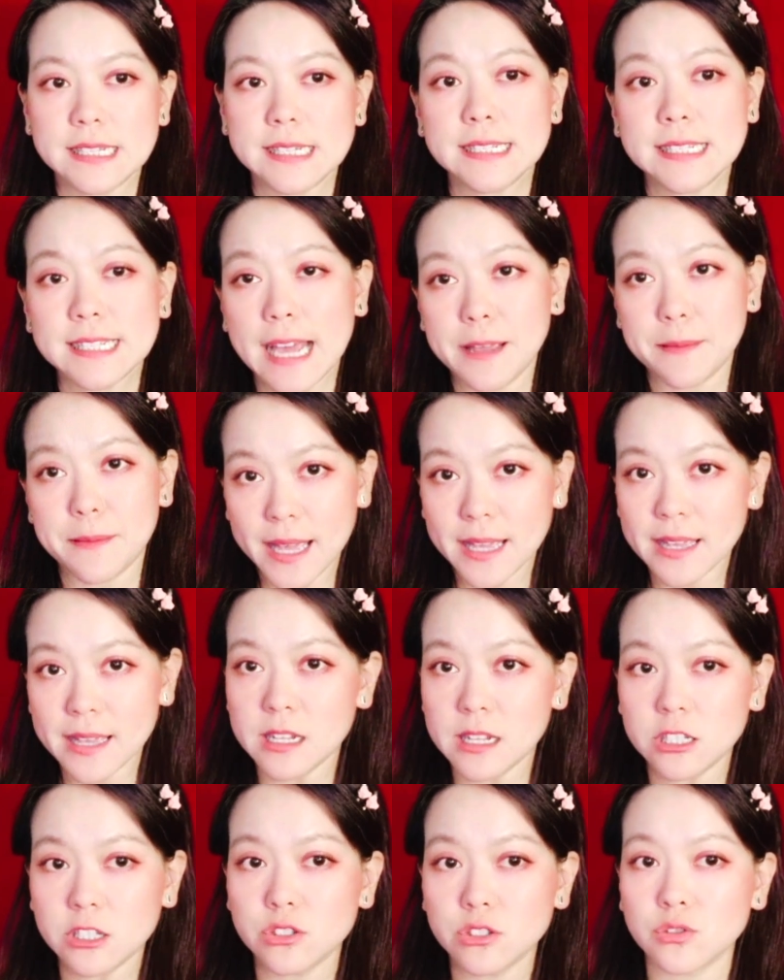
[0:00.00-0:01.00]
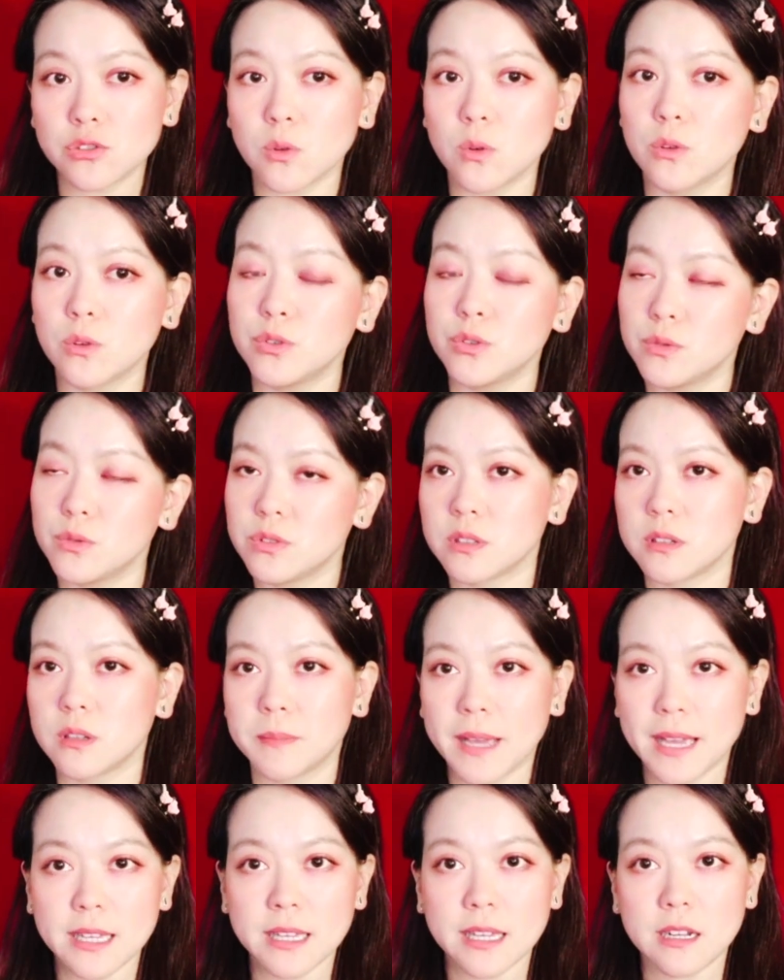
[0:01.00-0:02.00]
take painkillers or use a
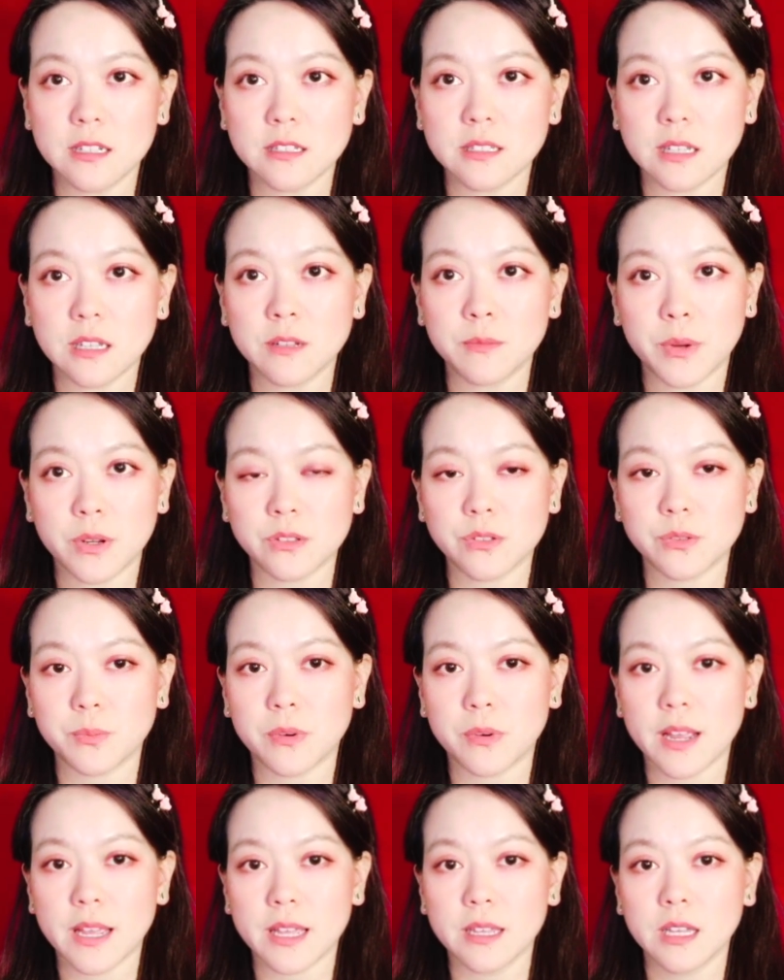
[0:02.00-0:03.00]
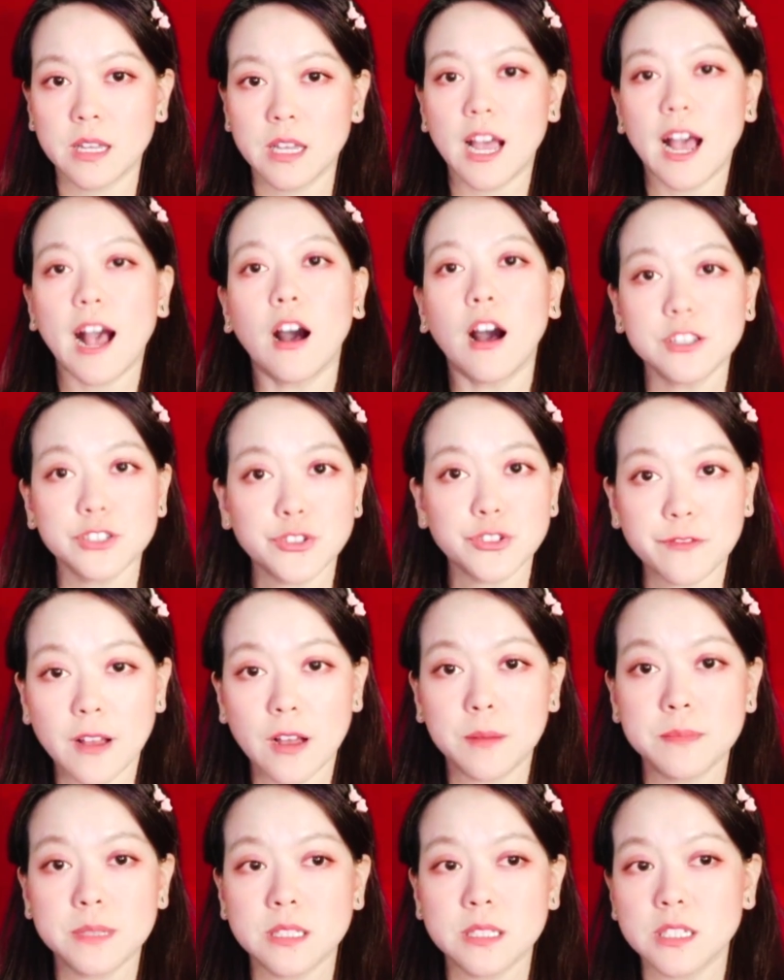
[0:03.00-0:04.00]
painkiller sunburn spray. Ask your
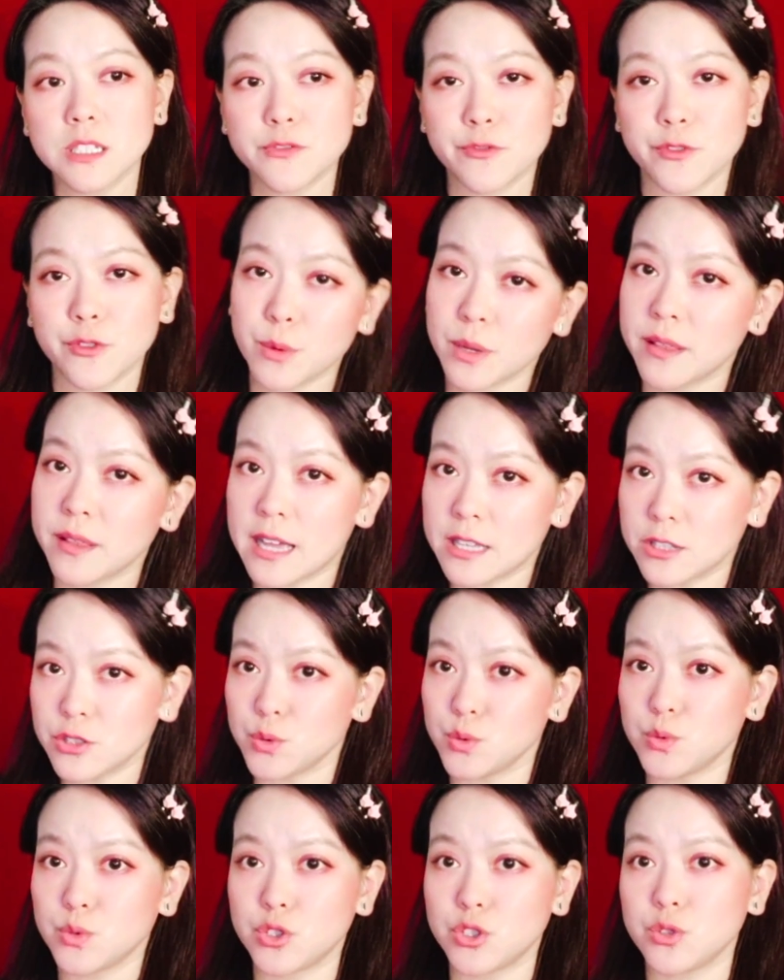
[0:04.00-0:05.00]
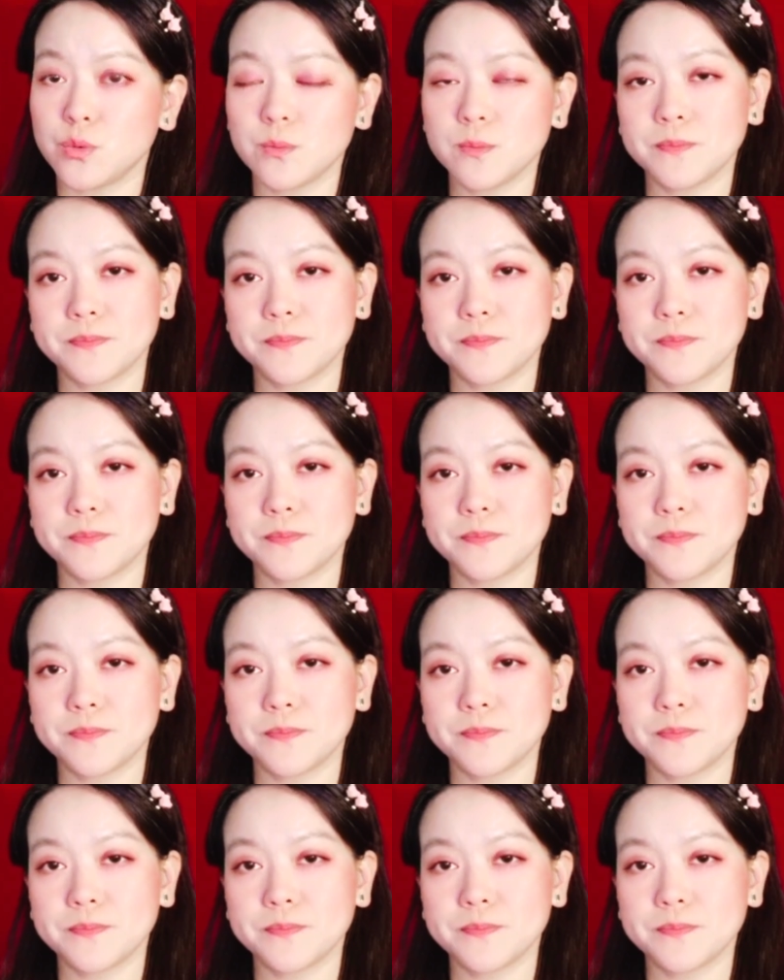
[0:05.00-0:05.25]
pharmacist for one that suits you.